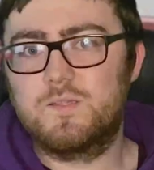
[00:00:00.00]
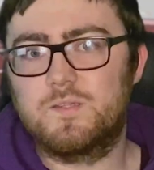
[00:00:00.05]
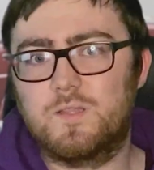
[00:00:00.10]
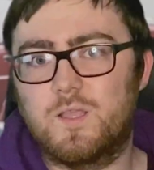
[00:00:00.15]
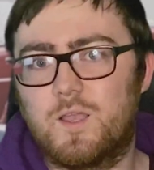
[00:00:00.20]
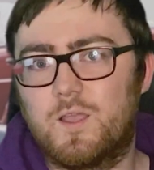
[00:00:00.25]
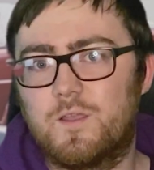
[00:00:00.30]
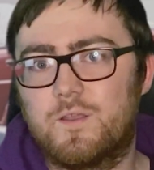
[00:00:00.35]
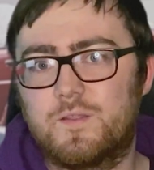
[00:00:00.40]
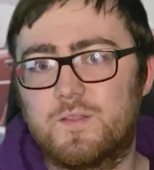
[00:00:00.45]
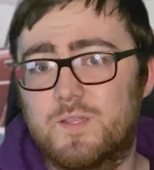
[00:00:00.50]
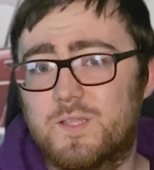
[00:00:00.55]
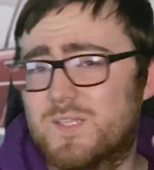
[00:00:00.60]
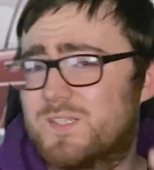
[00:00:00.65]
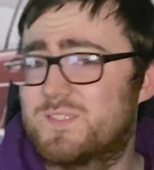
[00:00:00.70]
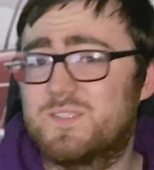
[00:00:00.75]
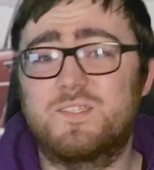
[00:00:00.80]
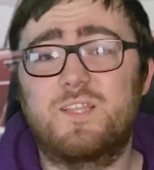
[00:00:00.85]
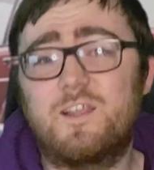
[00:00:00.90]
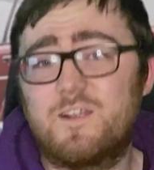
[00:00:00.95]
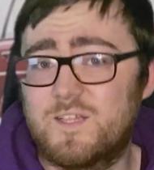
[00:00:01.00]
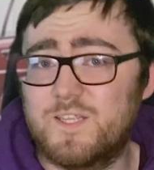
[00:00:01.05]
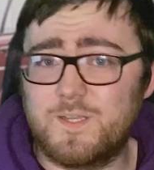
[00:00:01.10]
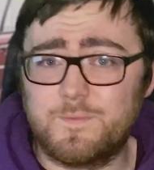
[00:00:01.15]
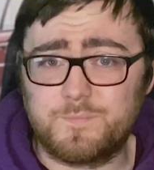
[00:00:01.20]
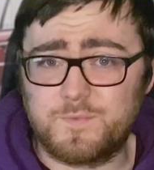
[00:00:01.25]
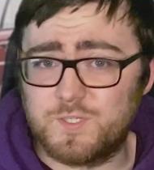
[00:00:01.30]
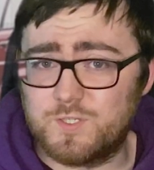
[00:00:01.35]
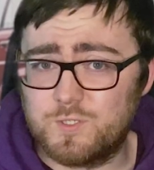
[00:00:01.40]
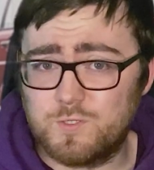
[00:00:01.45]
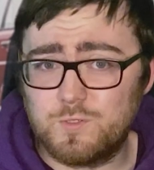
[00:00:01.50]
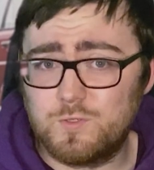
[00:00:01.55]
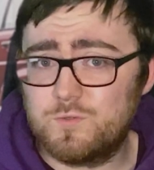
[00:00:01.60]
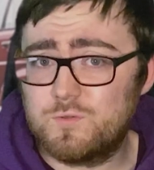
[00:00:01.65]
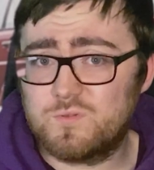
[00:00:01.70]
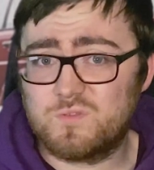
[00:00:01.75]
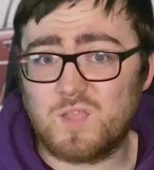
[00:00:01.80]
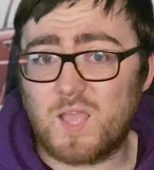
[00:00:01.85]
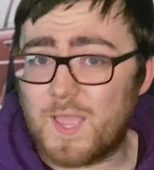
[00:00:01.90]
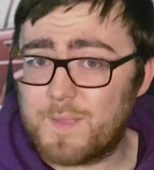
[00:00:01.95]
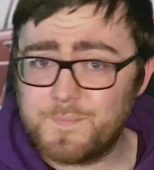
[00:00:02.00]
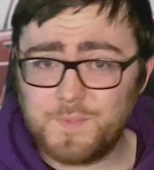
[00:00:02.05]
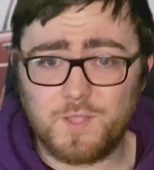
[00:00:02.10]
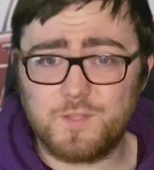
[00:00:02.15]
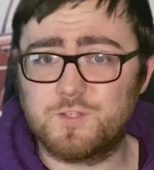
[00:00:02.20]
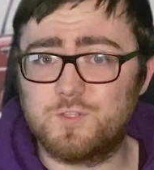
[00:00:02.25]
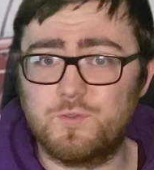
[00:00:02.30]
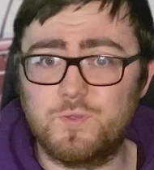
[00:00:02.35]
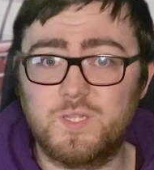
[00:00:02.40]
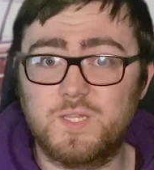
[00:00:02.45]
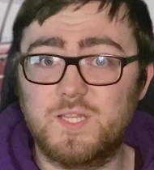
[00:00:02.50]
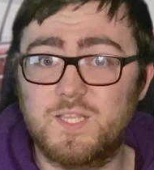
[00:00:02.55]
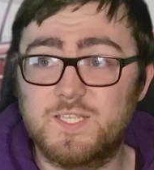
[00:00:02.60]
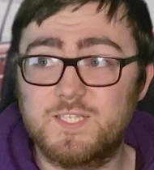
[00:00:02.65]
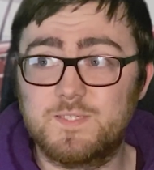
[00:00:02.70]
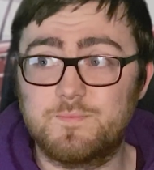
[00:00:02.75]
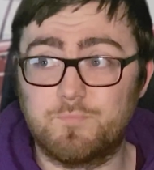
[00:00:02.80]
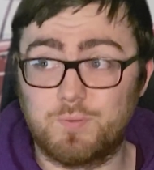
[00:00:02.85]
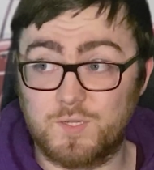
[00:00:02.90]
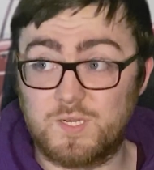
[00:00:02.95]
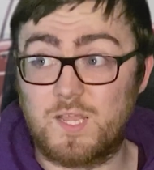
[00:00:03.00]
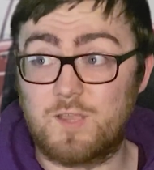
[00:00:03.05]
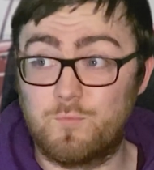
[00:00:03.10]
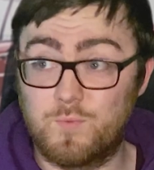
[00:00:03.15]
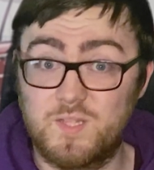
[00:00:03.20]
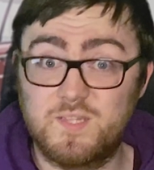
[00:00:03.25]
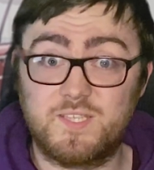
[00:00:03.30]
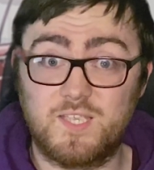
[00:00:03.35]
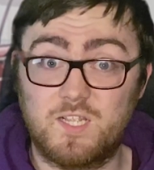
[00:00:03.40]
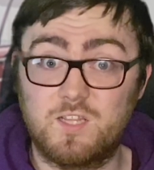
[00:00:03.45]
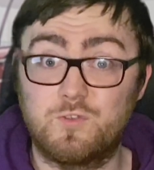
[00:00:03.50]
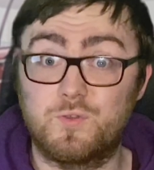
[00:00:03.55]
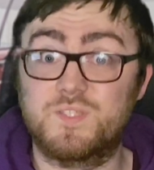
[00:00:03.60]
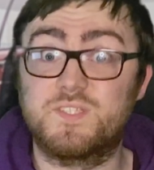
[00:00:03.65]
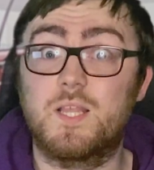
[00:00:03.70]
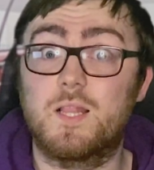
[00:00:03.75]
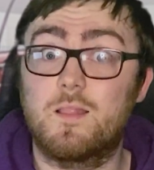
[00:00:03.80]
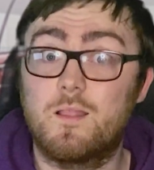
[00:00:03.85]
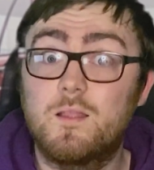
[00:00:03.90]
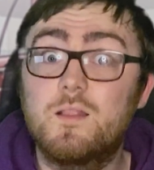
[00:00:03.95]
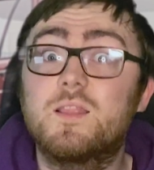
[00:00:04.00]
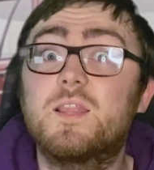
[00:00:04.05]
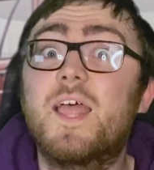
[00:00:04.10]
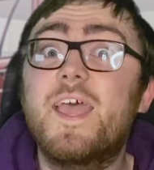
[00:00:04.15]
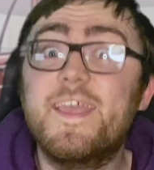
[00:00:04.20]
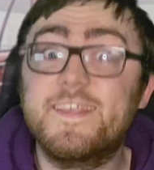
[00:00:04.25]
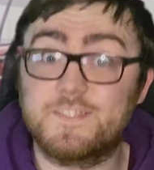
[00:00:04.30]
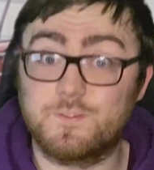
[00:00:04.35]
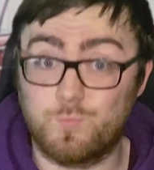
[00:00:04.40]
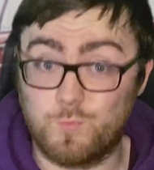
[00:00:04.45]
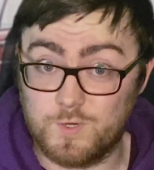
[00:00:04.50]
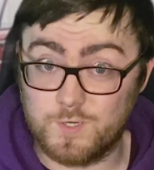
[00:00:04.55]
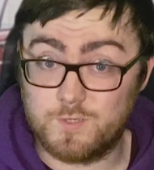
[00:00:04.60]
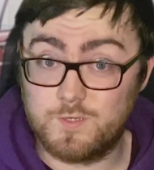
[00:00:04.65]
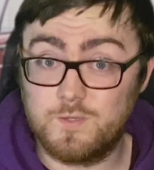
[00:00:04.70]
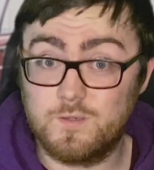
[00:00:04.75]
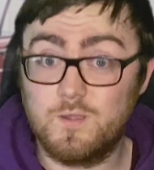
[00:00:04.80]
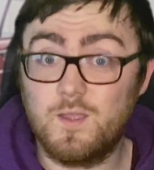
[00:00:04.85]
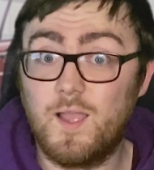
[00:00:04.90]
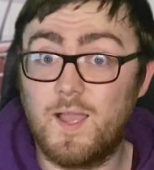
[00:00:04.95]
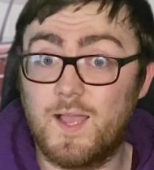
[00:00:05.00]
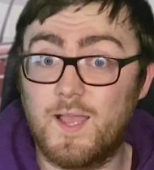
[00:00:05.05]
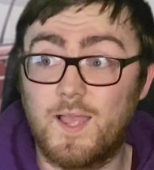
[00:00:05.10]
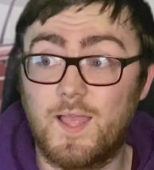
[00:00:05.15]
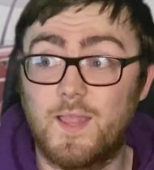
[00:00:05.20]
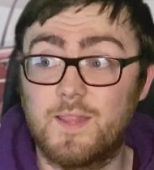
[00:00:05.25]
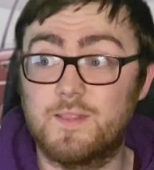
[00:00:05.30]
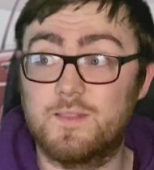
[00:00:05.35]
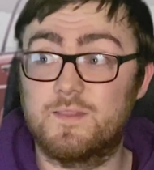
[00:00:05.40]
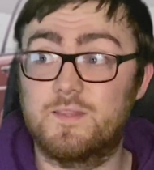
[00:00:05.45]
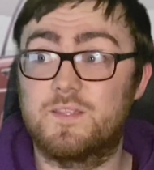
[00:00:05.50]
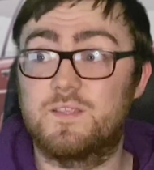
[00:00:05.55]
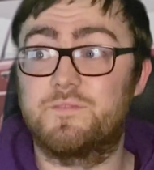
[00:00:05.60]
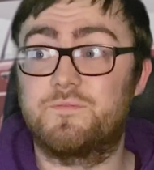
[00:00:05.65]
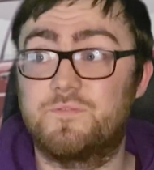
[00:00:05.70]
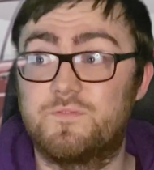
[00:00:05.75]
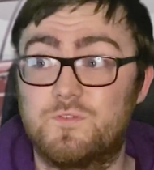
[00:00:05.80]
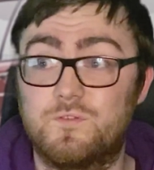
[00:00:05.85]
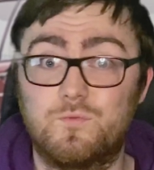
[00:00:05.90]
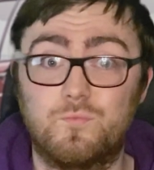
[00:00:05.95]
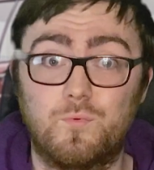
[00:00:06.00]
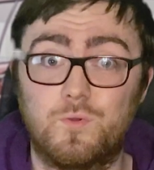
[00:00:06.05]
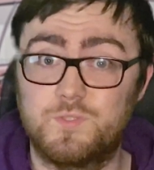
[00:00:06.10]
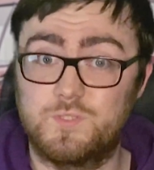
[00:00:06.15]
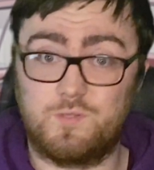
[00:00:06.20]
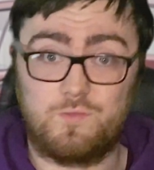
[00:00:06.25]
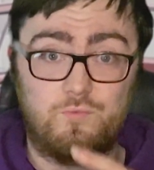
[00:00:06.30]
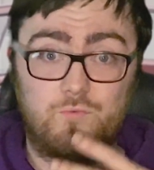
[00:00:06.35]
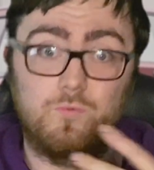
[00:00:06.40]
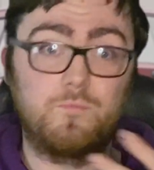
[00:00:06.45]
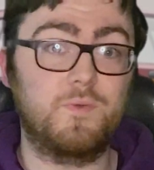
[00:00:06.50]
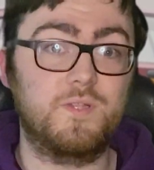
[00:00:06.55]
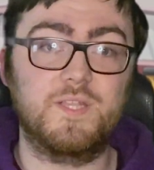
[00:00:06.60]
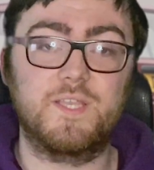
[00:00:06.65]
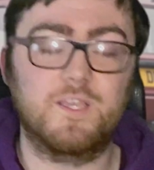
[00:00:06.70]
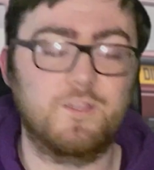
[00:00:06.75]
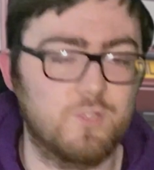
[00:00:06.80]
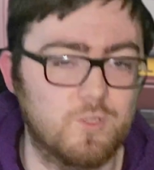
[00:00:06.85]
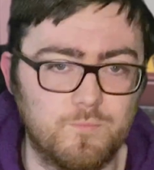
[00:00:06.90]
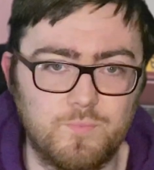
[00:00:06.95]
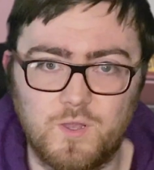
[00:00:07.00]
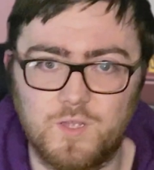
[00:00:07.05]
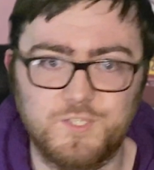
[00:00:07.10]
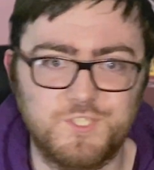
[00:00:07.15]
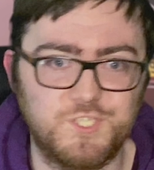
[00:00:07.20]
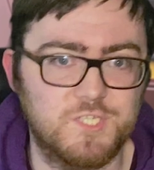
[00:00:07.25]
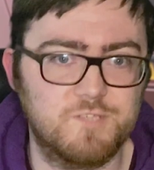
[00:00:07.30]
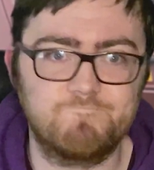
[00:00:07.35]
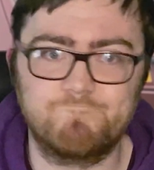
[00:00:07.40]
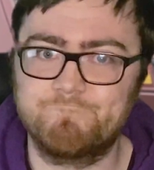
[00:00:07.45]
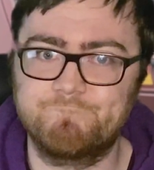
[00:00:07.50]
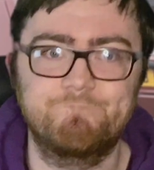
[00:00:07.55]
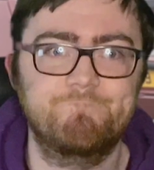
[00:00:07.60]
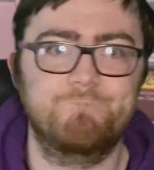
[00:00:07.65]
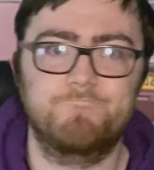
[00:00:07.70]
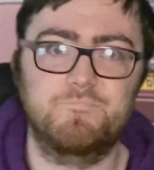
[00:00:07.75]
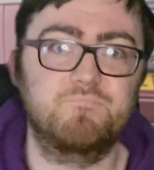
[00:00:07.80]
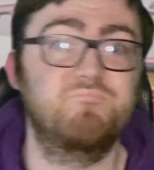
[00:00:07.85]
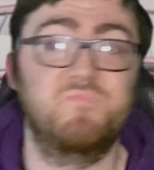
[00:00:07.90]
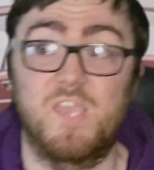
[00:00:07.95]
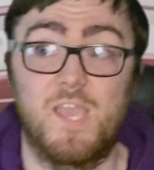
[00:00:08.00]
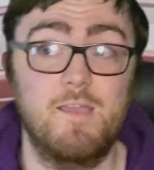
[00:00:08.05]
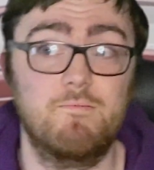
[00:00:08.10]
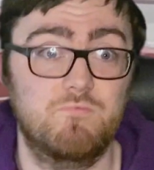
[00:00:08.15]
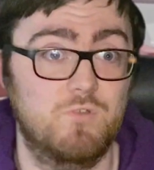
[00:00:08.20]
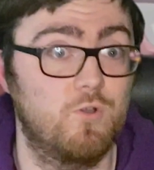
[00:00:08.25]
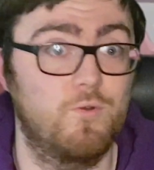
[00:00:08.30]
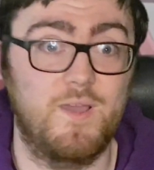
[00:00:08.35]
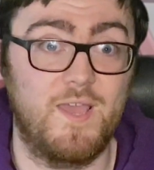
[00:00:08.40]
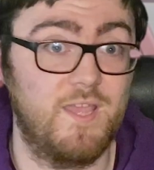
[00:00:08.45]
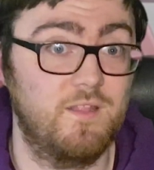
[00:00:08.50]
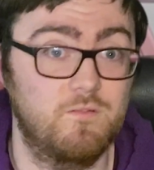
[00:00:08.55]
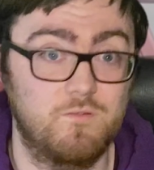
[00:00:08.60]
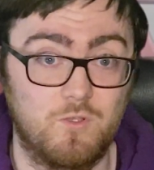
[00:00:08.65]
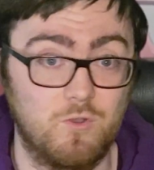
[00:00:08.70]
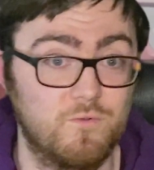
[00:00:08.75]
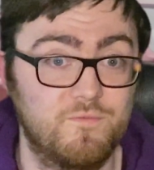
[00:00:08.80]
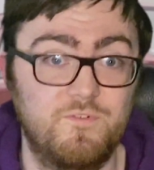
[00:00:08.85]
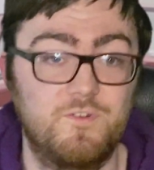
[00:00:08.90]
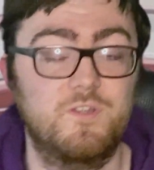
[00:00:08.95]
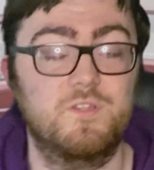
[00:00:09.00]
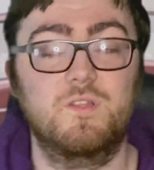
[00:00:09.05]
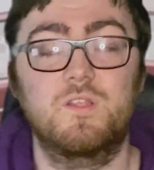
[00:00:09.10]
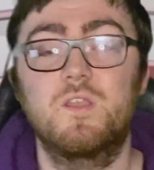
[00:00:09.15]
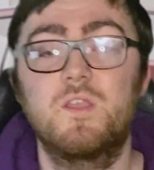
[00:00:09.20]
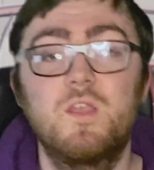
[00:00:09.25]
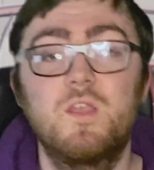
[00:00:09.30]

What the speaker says: Now, it's entirely up to you. I'm not doing this, but I will tell you it's a lot less work. And if you want to throw money at your project, yeah, go ahead, go for it.